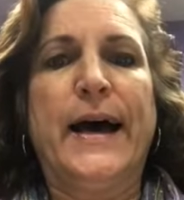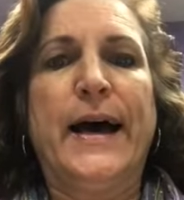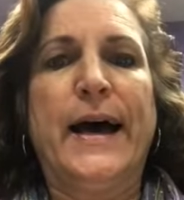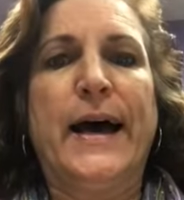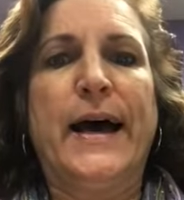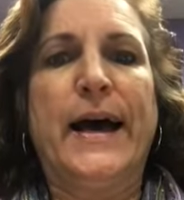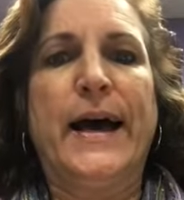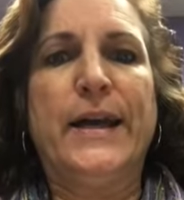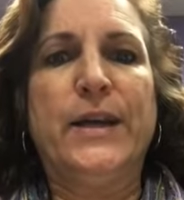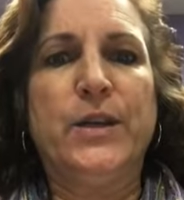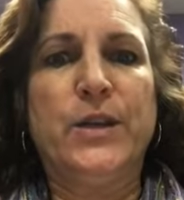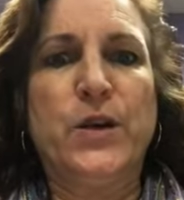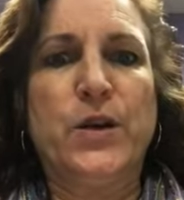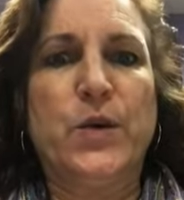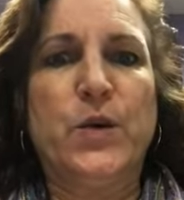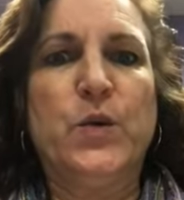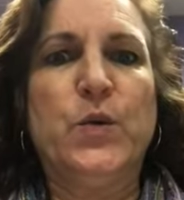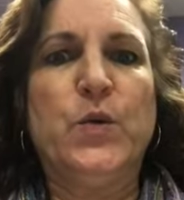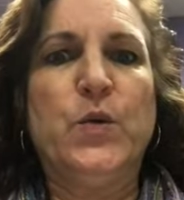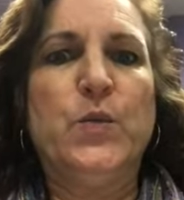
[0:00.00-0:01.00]
I
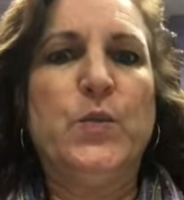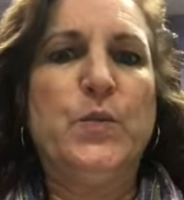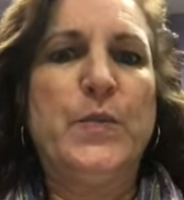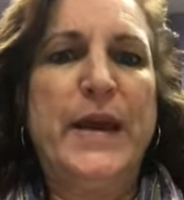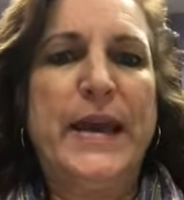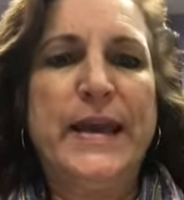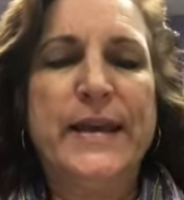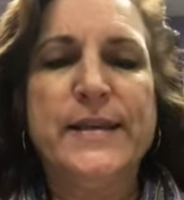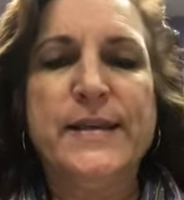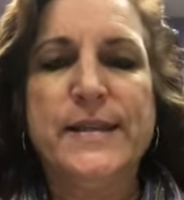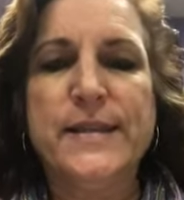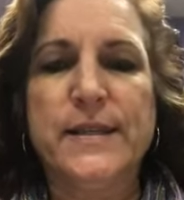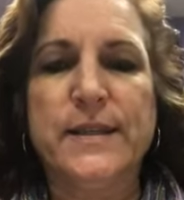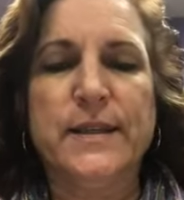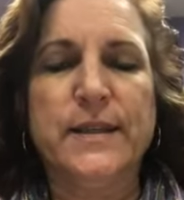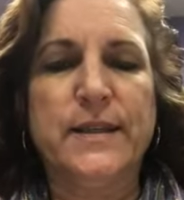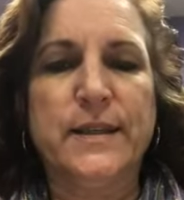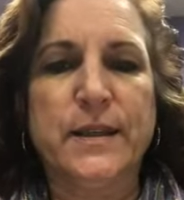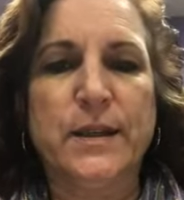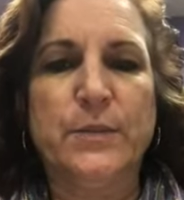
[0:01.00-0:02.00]
know May is
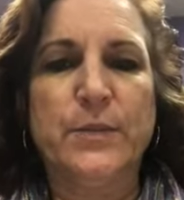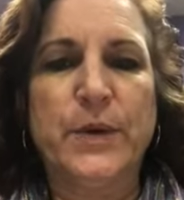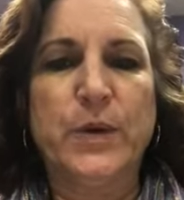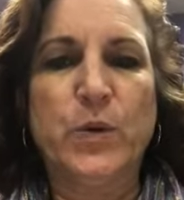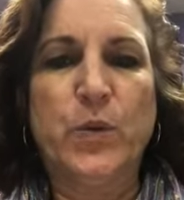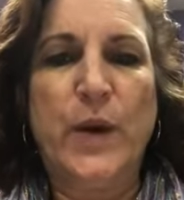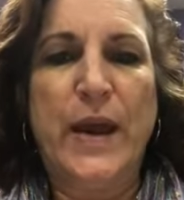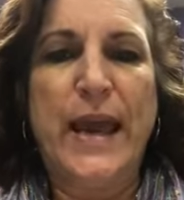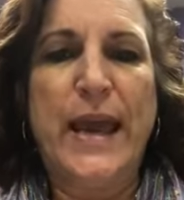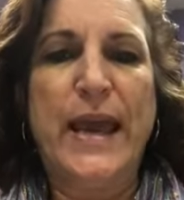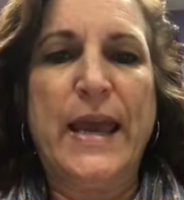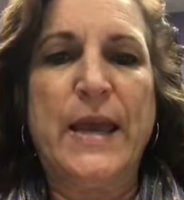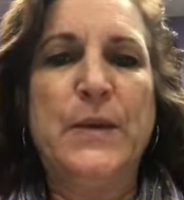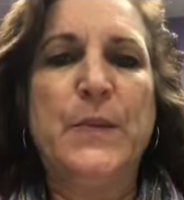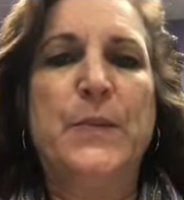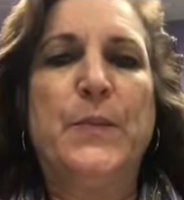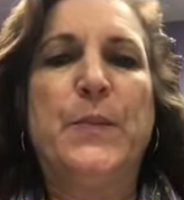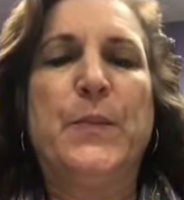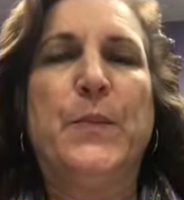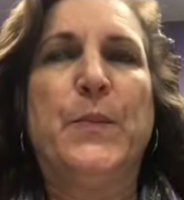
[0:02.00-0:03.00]
still a little bit away,
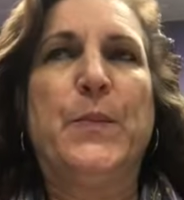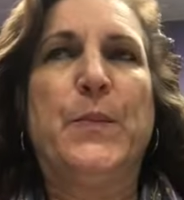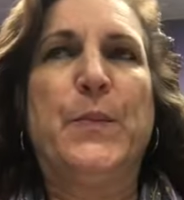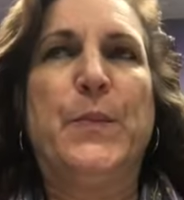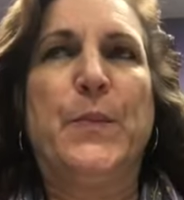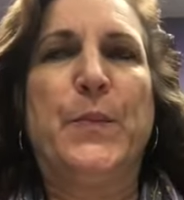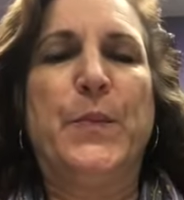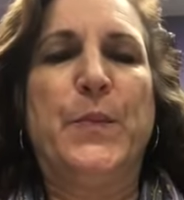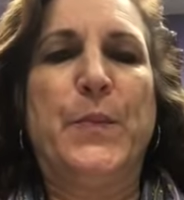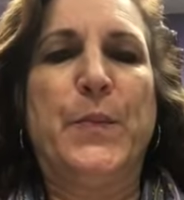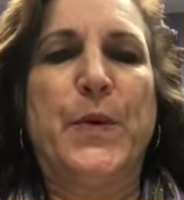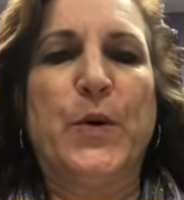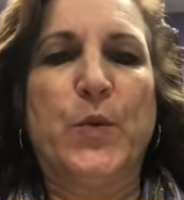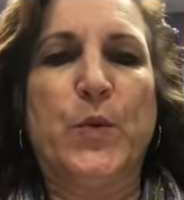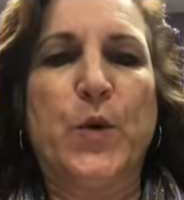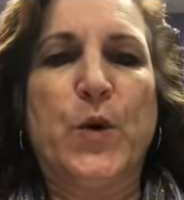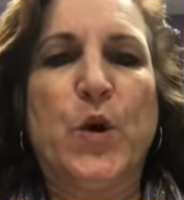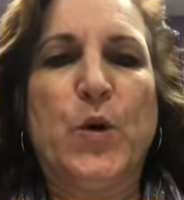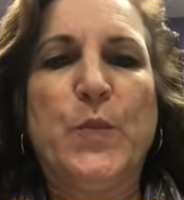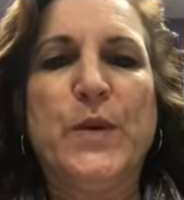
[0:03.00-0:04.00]
but
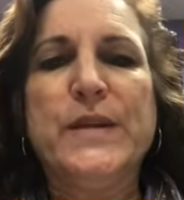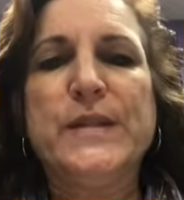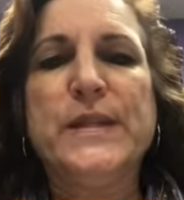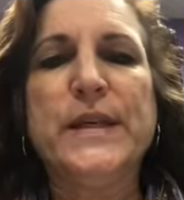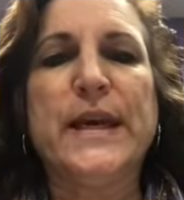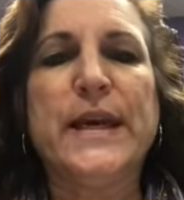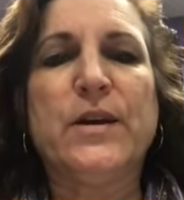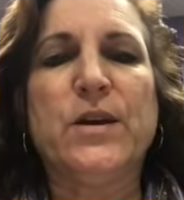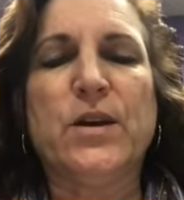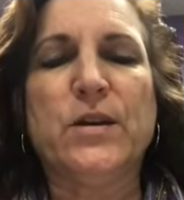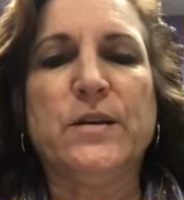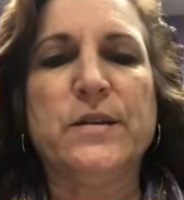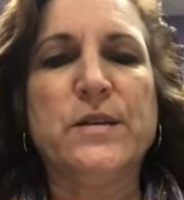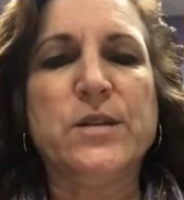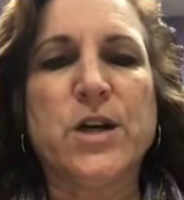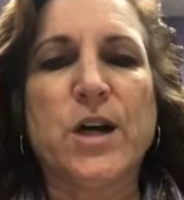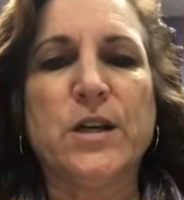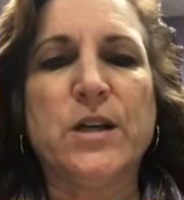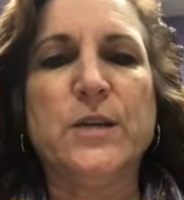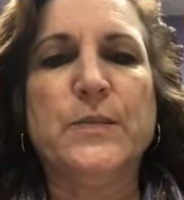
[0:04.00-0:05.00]
we're hoping to get all of the
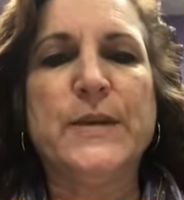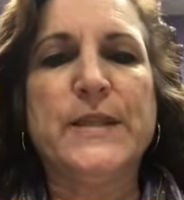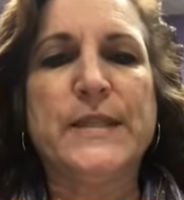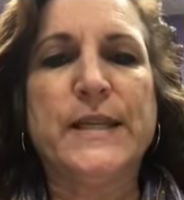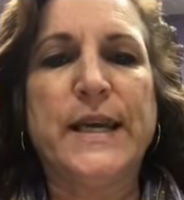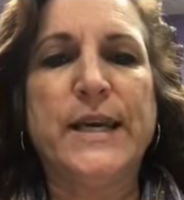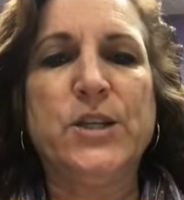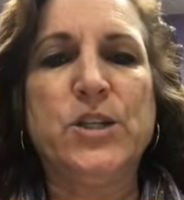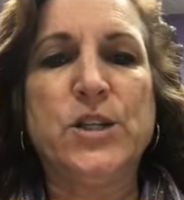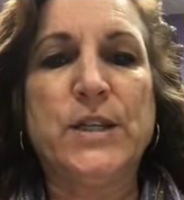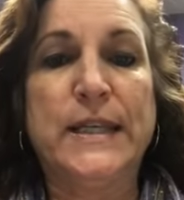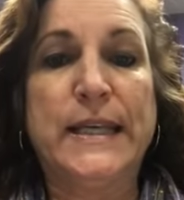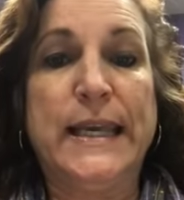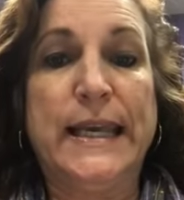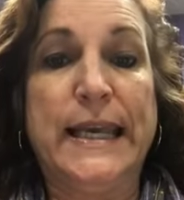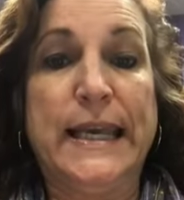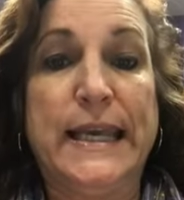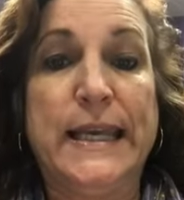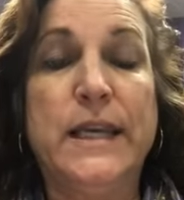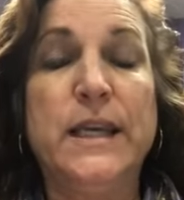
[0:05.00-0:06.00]
documentation
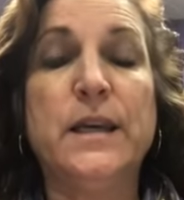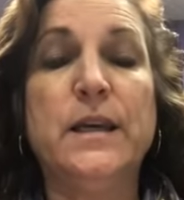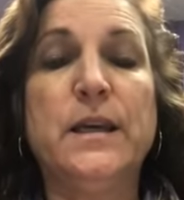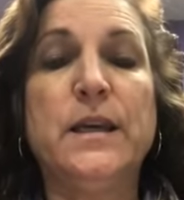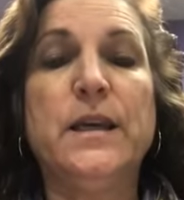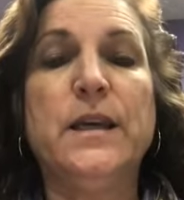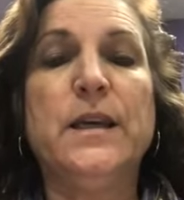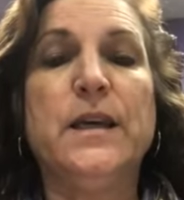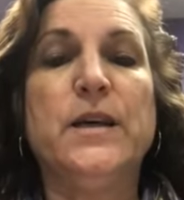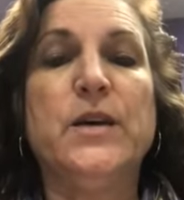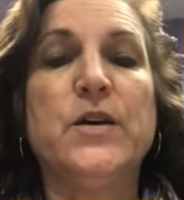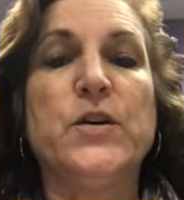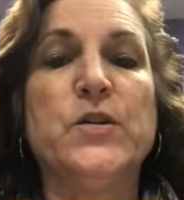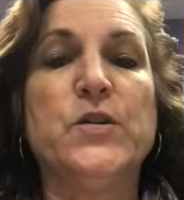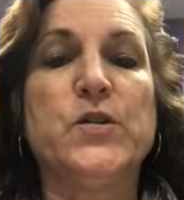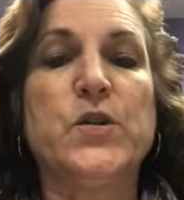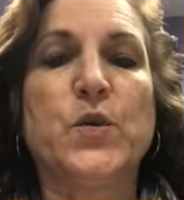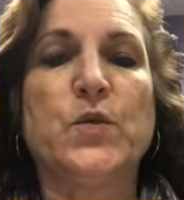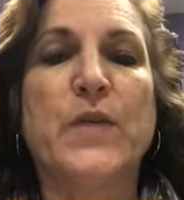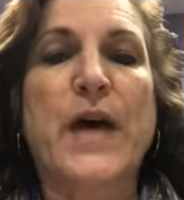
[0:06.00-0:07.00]
in
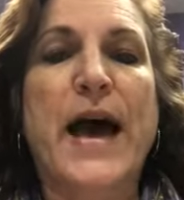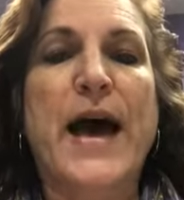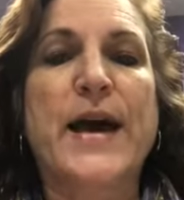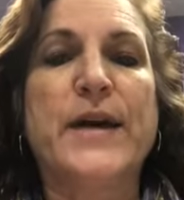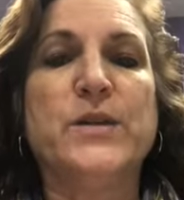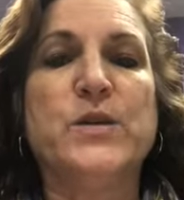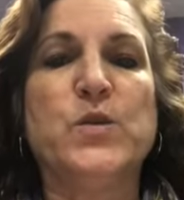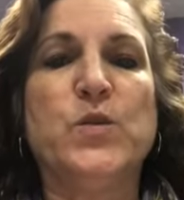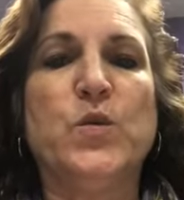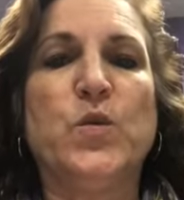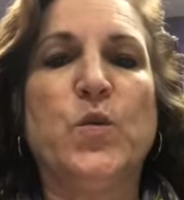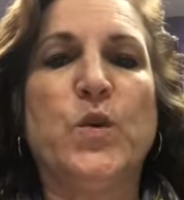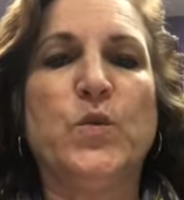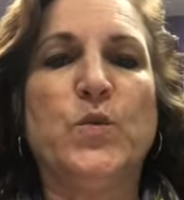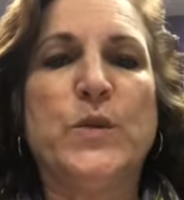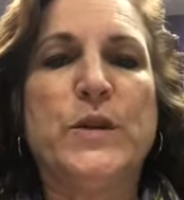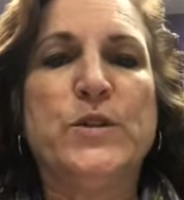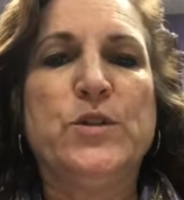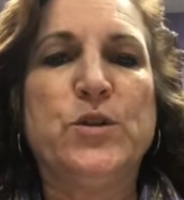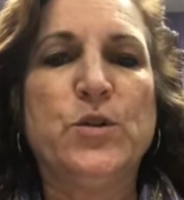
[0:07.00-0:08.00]
so that
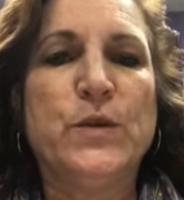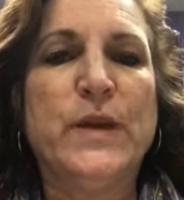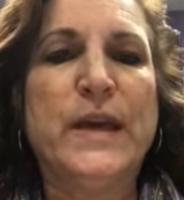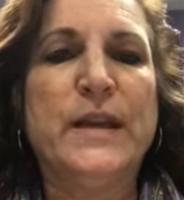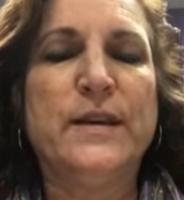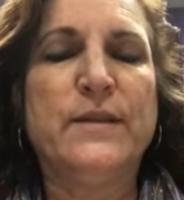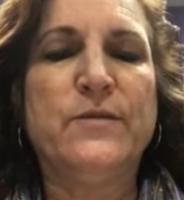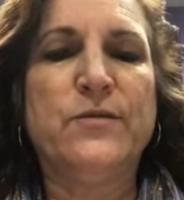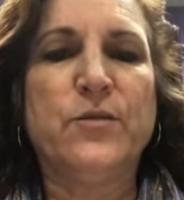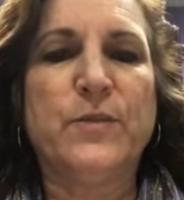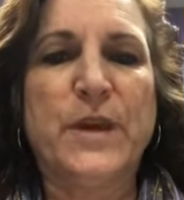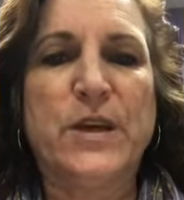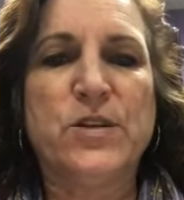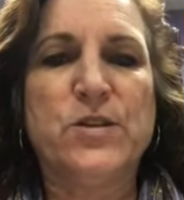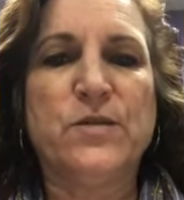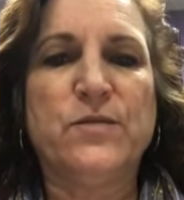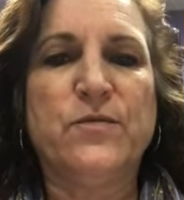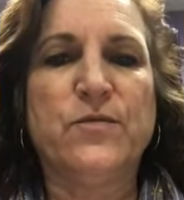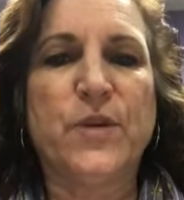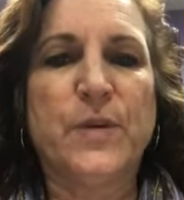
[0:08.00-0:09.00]
when we do get
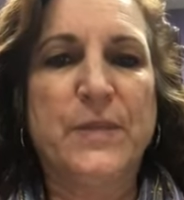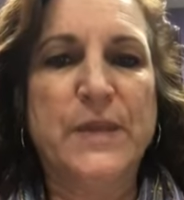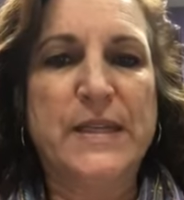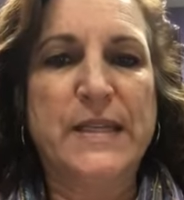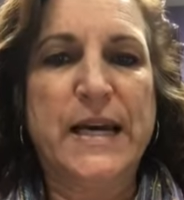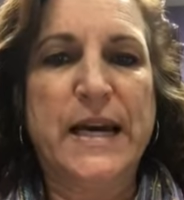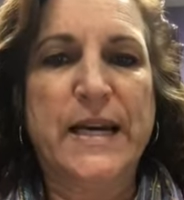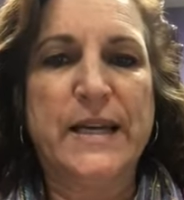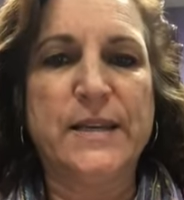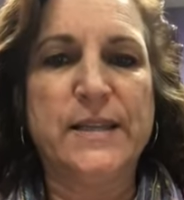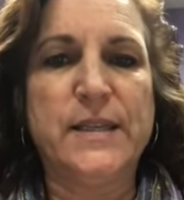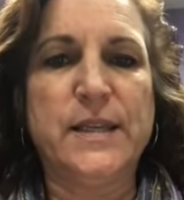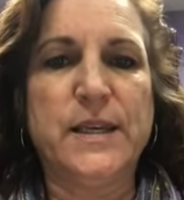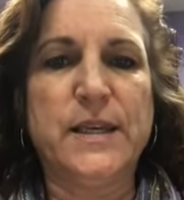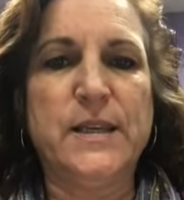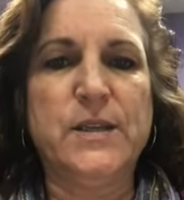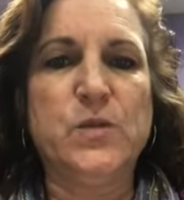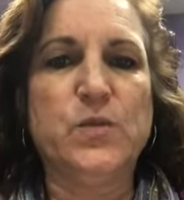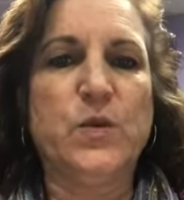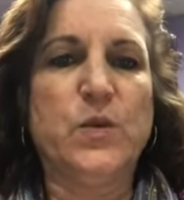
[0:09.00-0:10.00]
information from the
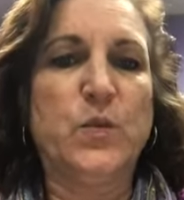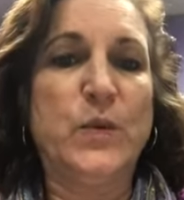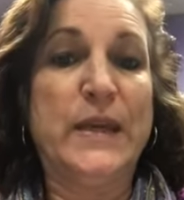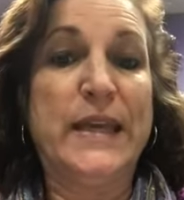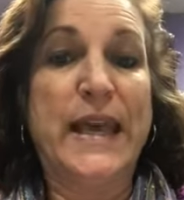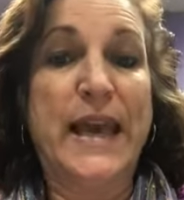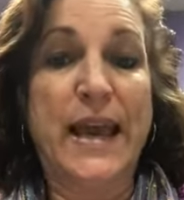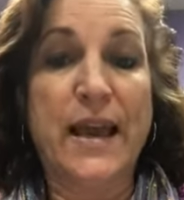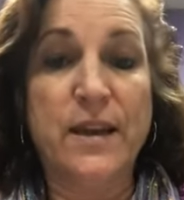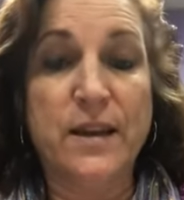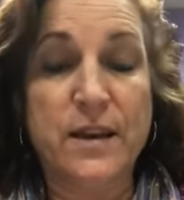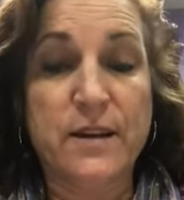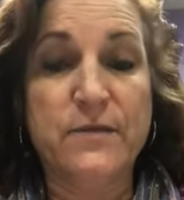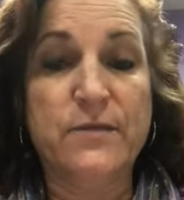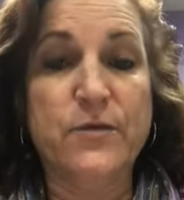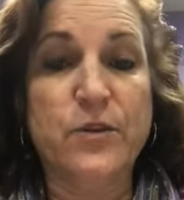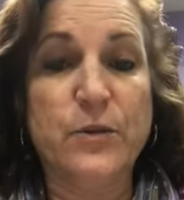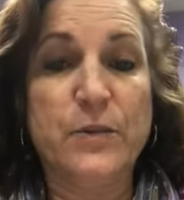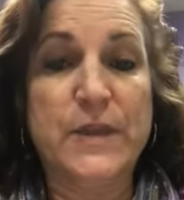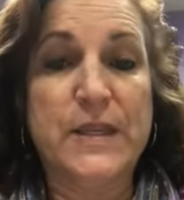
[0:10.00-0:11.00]
diocese, when we can
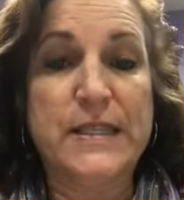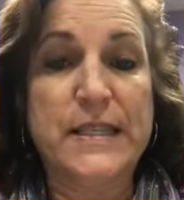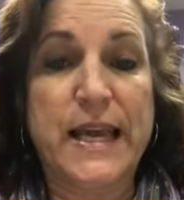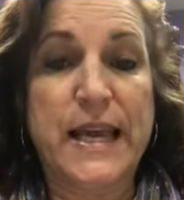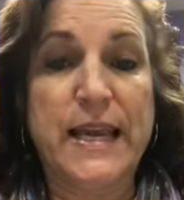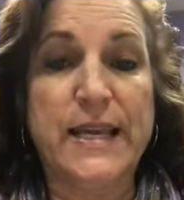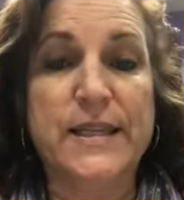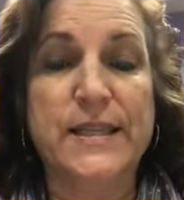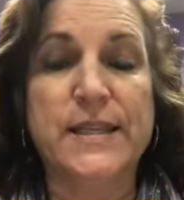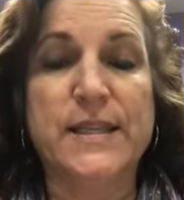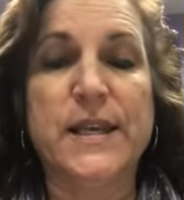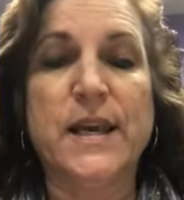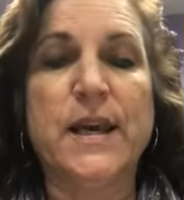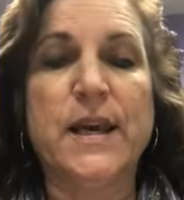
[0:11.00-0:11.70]
confirm the dates,